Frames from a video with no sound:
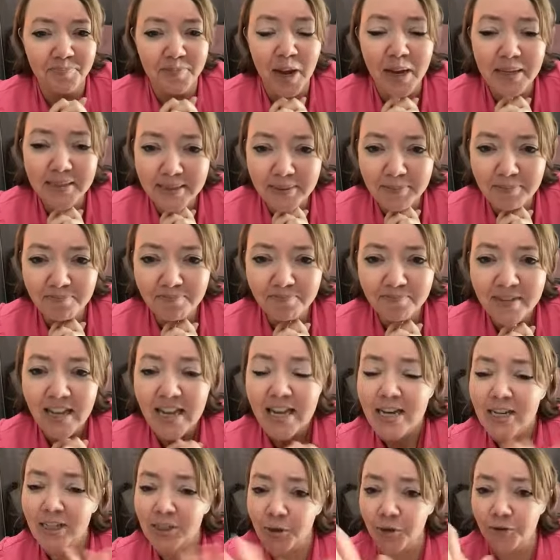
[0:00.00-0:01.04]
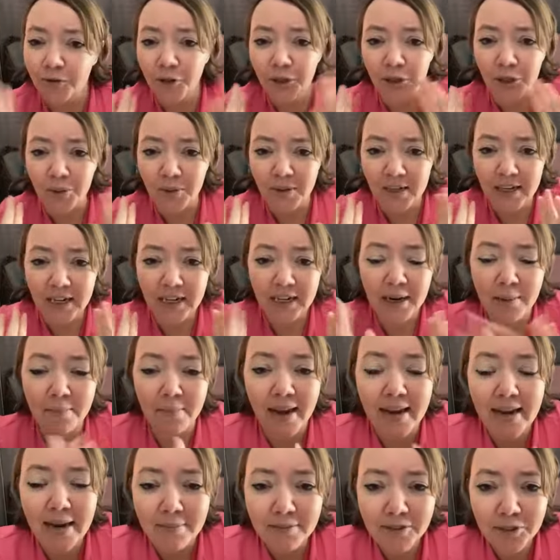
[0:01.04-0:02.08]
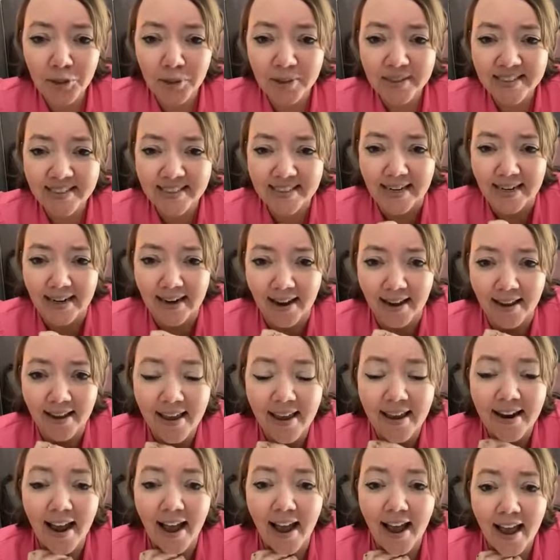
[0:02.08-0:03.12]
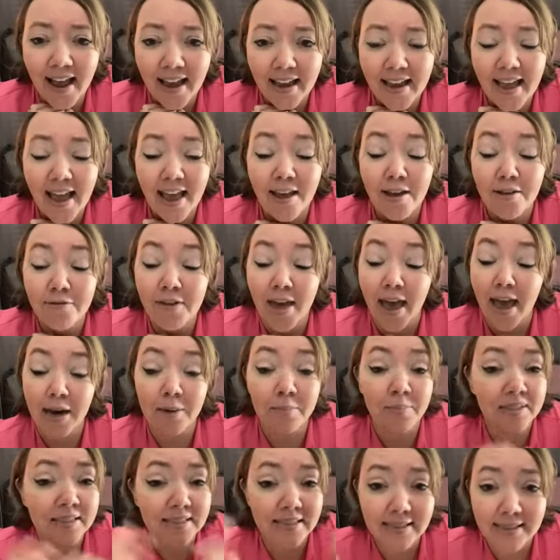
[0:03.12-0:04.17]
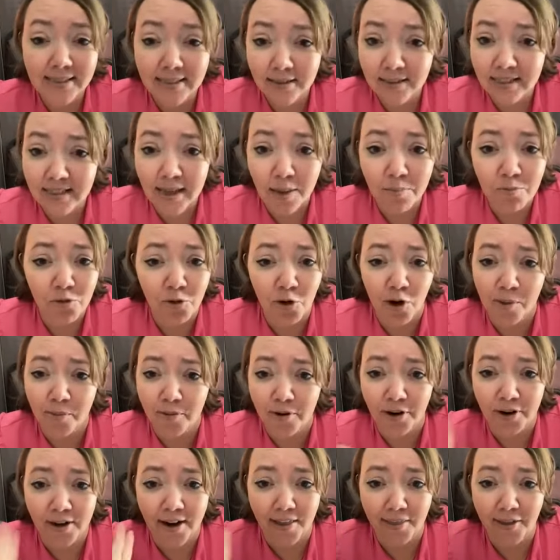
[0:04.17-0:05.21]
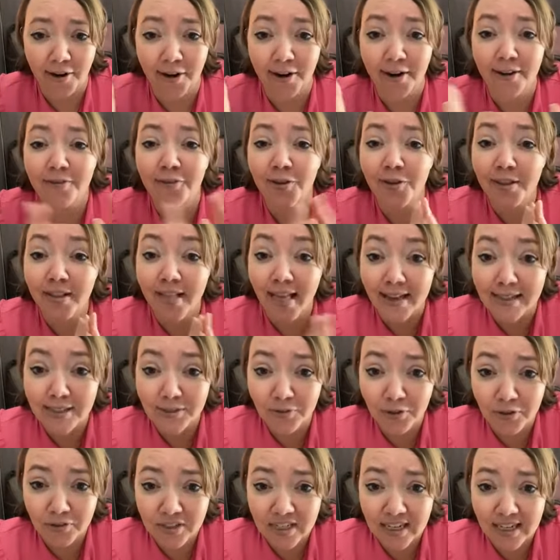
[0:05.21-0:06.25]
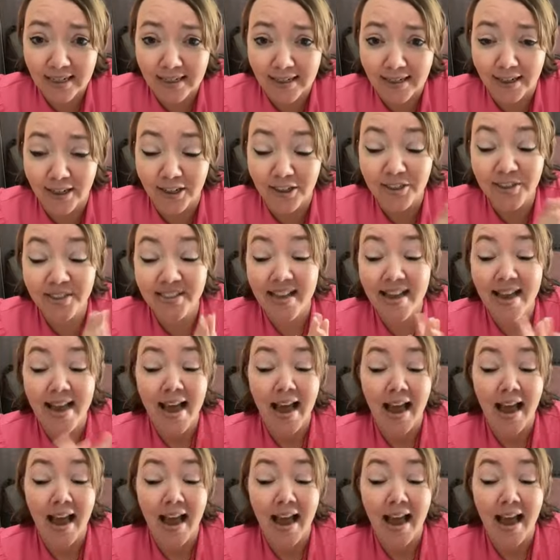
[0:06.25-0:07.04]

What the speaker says: Awesome. So if you're new here, my name is Christina, and I have had a business in some form or another for the last 15 years.